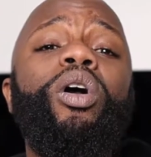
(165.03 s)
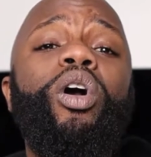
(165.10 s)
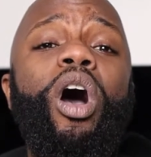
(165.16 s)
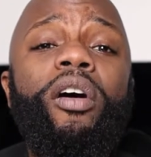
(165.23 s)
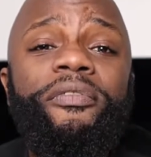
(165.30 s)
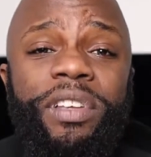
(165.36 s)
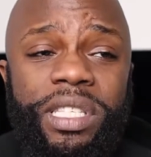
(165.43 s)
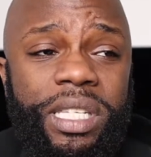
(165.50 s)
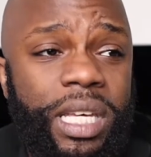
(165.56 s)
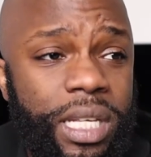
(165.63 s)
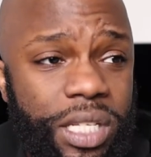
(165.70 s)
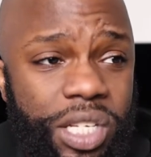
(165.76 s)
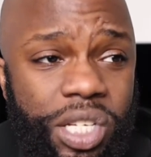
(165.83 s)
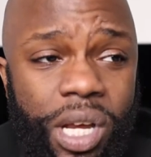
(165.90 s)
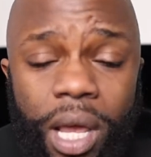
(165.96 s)

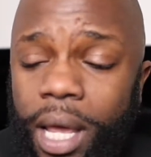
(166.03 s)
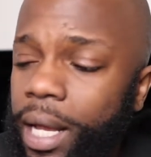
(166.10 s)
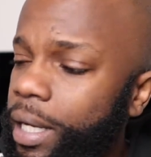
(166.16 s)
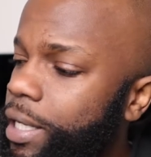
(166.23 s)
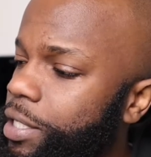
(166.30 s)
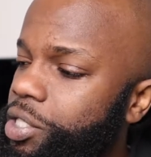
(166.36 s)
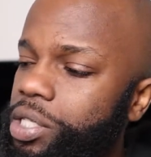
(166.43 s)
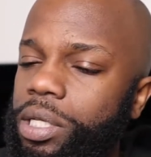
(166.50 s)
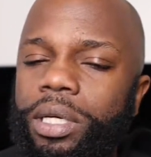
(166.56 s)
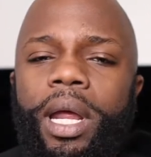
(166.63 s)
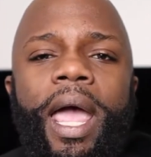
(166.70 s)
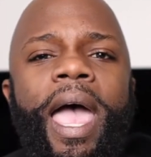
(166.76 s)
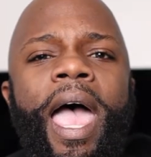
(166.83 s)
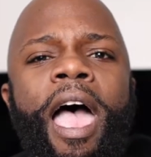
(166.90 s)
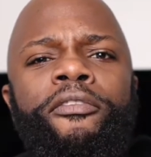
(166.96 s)
Kovacic, listen,
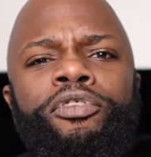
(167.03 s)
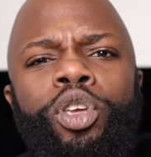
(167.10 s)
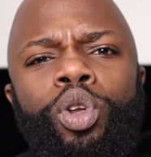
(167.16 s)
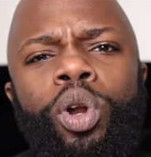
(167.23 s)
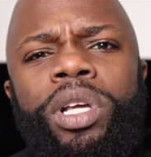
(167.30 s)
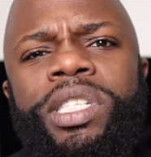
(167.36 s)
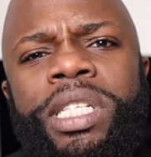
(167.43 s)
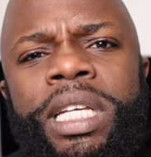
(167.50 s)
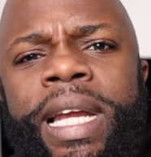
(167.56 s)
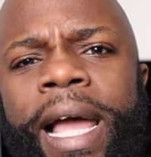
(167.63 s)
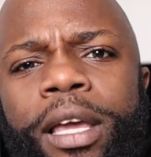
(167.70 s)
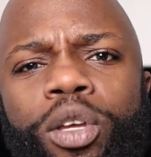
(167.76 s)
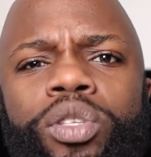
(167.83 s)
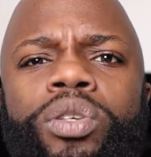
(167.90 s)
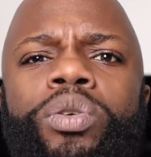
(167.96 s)
have you not seen
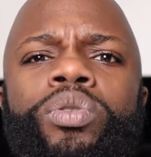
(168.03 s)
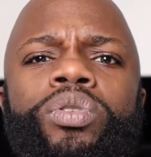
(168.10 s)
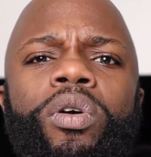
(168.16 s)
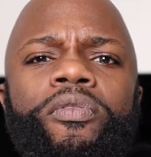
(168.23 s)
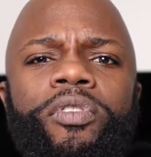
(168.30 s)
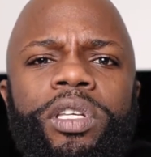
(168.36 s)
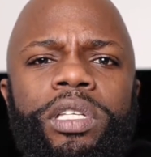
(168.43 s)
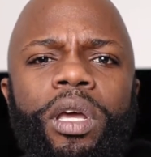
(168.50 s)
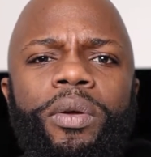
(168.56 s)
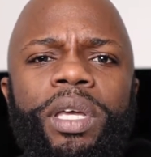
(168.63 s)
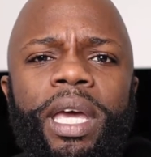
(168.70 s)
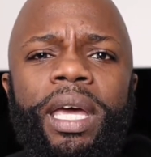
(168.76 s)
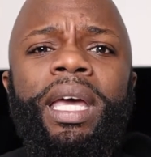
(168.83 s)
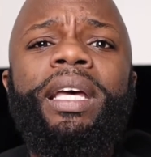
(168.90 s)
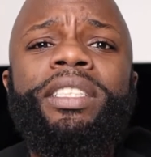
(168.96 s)
that Gattuso video,
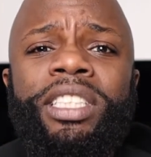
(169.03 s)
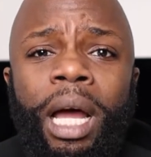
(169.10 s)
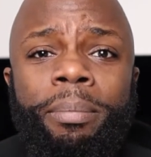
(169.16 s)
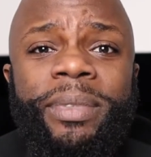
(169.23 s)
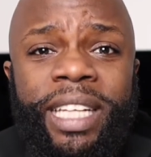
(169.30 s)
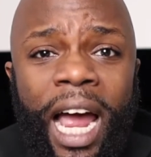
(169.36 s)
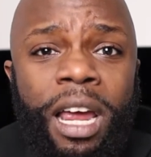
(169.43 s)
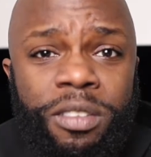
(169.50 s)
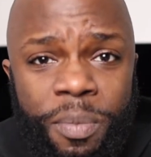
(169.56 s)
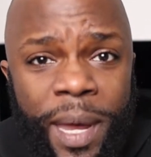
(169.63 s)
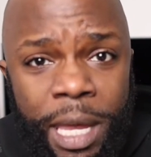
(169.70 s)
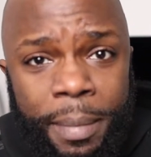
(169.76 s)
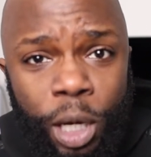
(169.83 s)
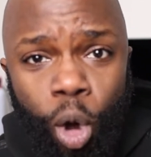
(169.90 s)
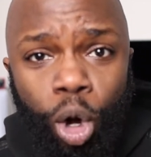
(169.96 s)
yeah? Sometimes
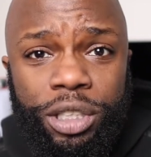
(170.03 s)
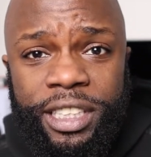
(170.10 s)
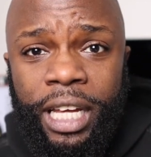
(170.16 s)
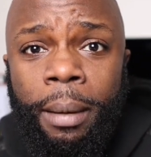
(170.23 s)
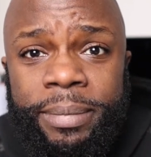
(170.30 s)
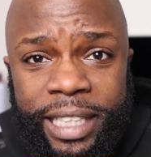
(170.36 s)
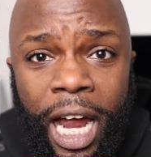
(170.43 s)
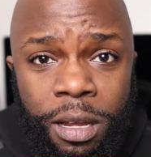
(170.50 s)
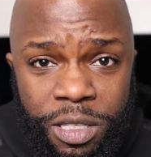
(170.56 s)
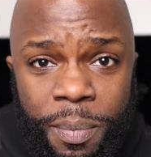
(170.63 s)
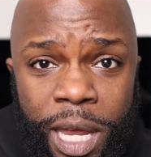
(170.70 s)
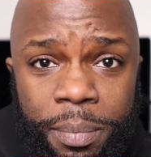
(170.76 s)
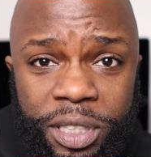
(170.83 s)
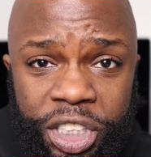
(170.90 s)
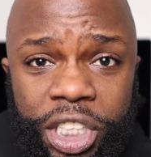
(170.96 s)
may be good, sometimes
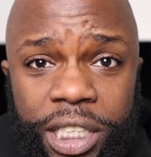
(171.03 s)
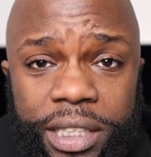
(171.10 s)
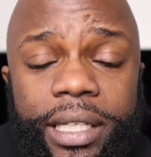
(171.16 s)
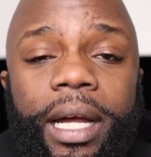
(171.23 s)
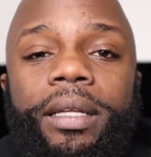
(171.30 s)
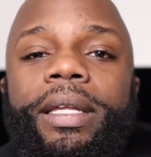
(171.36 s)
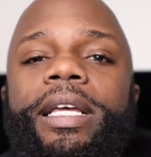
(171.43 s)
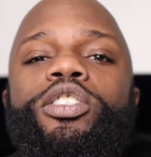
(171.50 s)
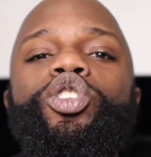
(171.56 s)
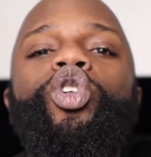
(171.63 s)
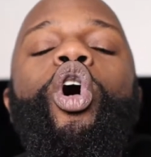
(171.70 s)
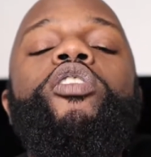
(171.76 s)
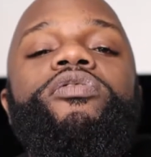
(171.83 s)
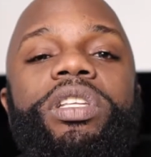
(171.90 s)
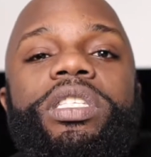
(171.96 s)
may be shit. That's
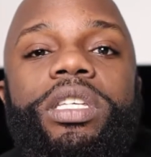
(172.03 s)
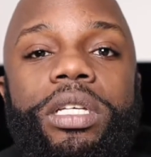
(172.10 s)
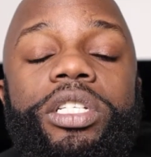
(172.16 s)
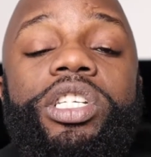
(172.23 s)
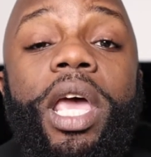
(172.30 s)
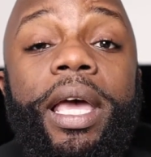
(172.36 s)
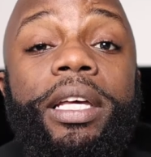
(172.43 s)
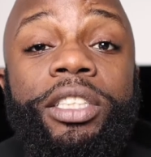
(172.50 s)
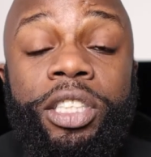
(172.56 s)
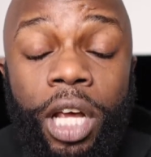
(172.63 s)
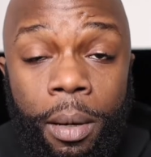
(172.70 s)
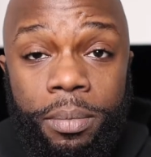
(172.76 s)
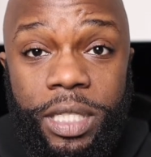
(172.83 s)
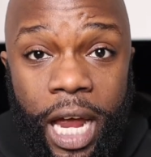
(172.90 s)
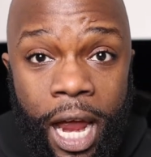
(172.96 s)
Kovacic.
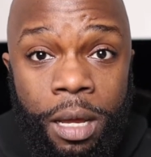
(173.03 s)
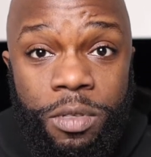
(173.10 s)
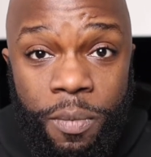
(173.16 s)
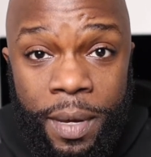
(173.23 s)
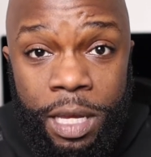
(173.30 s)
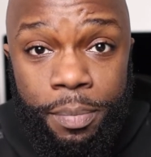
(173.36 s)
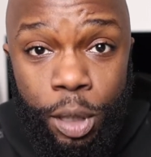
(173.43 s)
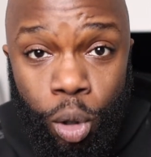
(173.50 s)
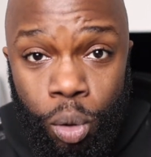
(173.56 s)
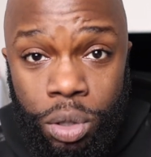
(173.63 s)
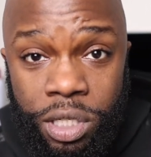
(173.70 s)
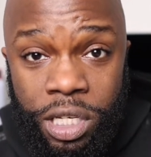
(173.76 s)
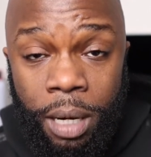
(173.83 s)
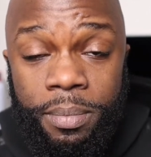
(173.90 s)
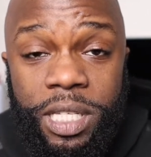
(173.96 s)
Sometimes may be
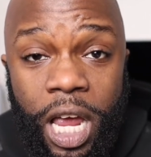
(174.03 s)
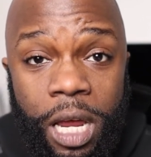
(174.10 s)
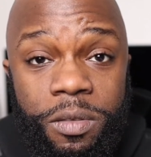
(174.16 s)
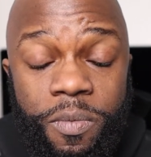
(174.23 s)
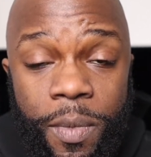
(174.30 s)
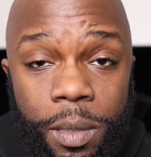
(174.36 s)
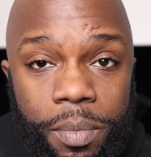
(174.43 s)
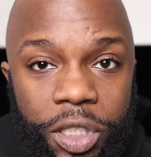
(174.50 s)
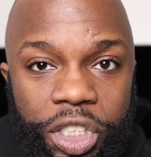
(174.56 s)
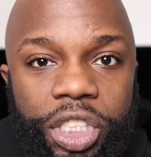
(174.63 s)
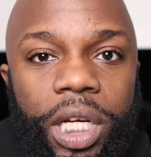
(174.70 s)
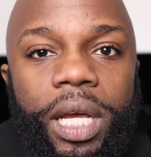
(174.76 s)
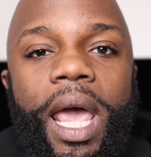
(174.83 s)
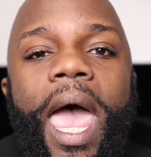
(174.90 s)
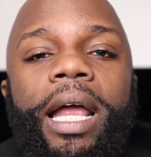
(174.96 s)
good, sometimes may be
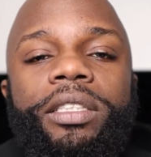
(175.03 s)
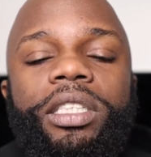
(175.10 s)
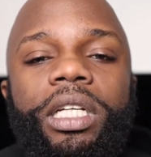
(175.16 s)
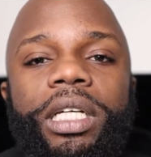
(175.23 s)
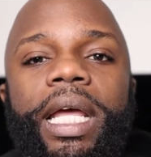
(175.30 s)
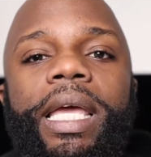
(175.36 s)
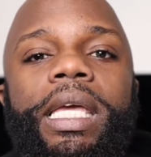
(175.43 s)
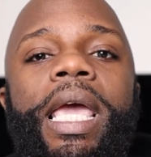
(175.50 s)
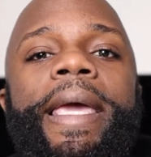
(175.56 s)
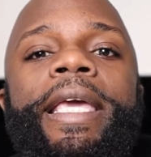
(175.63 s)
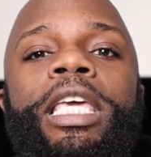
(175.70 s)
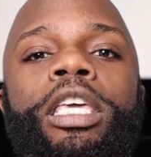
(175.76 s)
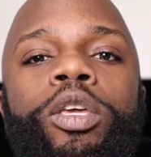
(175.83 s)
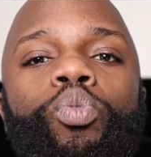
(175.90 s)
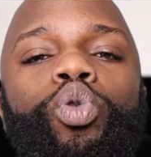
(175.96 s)
shit. And today,
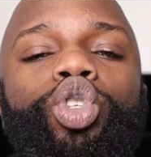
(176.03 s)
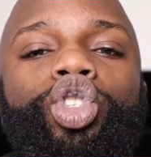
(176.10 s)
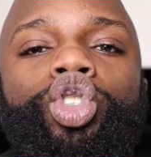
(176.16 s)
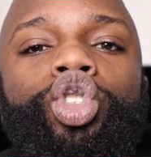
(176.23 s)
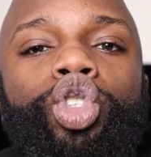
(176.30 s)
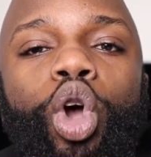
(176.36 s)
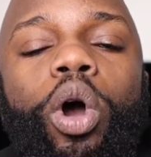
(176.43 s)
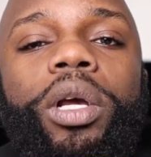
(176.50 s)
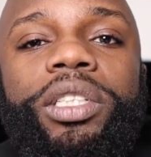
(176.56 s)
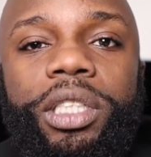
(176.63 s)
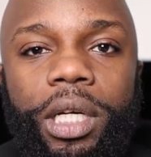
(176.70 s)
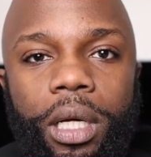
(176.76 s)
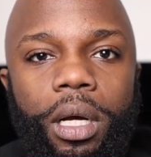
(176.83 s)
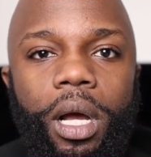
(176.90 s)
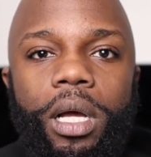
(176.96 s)
he was dog
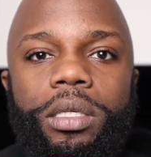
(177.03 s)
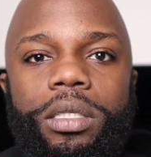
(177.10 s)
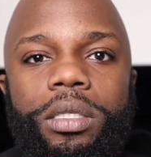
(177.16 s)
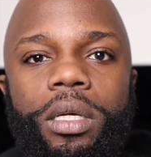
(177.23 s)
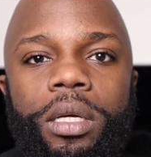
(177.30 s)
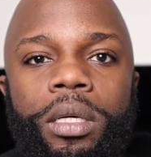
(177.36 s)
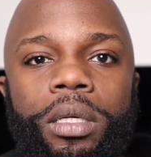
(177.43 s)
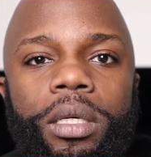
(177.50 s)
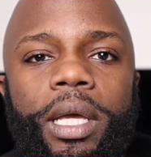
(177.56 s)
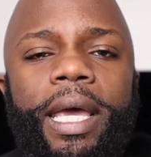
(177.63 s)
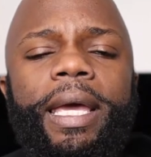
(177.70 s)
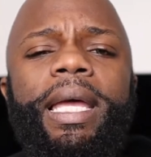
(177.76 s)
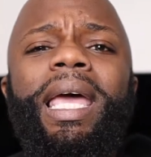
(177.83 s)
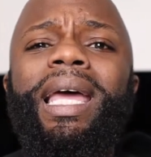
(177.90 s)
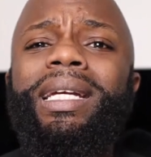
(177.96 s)
shit, cuz.
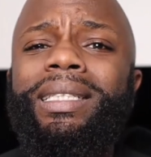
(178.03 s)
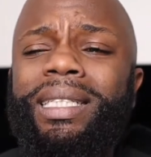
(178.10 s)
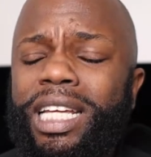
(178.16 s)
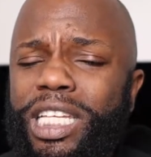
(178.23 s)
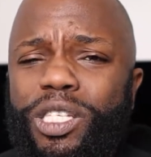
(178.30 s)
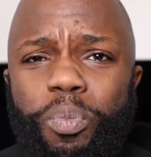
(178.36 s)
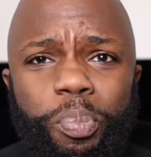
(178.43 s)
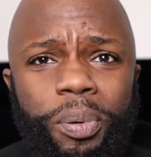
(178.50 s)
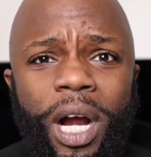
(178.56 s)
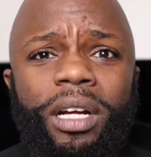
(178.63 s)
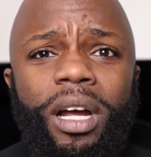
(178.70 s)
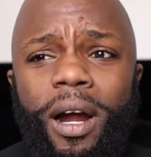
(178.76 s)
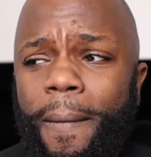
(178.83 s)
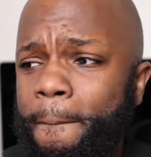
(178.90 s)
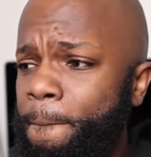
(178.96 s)
Yeah? This
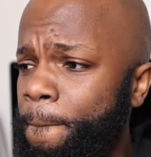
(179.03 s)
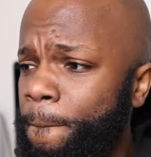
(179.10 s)
brother,